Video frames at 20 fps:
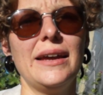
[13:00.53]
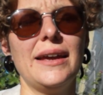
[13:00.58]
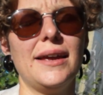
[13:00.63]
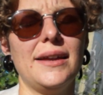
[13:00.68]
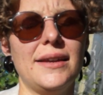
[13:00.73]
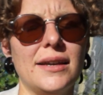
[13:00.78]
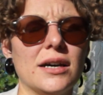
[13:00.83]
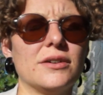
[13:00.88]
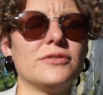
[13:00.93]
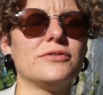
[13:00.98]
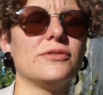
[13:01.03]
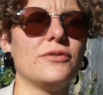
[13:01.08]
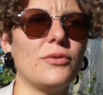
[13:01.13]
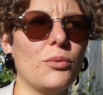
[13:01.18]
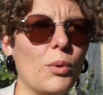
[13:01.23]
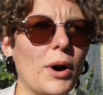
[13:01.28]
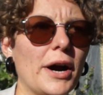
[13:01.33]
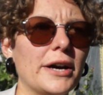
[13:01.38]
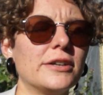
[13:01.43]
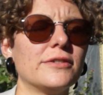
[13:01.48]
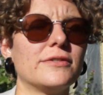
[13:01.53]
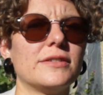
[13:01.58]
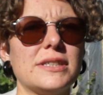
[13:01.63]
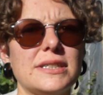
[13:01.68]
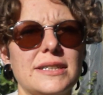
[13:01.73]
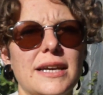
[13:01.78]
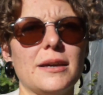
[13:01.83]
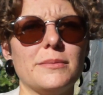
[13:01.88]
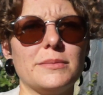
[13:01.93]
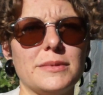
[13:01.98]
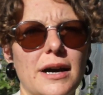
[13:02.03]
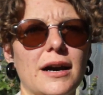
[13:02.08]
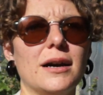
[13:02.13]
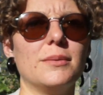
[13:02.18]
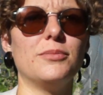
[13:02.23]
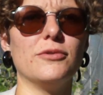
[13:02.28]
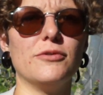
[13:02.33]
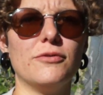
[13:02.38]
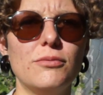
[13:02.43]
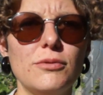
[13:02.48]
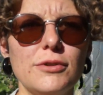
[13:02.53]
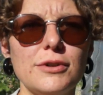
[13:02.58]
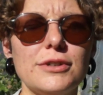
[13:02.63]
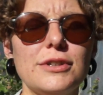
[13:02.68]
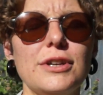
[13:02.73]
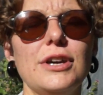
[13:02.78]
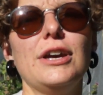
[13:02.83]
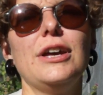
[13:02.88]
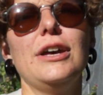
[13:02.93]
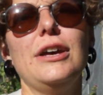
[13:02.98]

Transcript: enough of one of the same type of wood